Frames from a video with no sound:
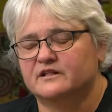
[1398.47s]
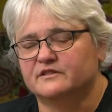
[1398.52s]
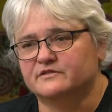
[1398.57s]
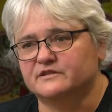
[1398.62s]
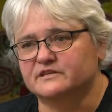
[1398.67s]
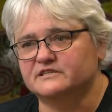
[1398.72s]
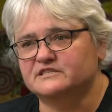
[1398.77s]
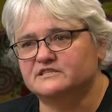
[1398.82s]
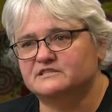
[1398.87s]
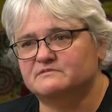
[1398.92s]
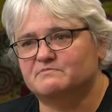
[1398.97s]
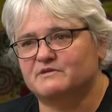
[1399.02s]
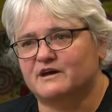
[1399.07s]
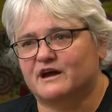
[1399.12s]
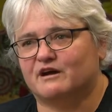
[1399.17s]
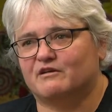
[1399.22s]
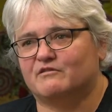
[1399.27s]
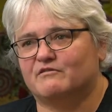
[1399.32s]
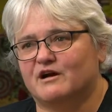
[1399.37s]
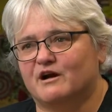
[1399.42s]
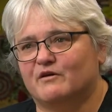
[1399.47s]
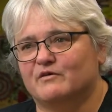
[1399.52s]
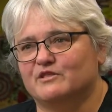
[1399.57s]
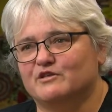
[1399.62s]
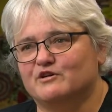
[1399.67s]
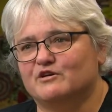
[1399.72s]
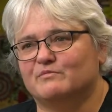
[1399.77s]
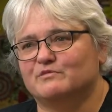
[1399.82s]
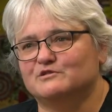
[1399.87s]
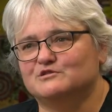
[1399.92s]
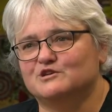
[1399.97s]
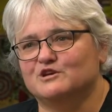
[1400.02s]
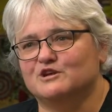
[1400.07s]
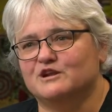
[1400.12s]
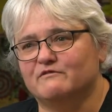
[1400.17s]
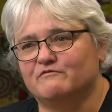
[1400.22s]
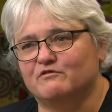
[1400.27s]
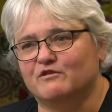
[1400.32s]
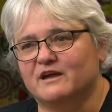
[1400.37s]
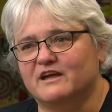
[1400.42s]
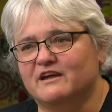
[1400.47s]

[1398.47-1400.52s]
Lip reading: This is about growing the opportunity for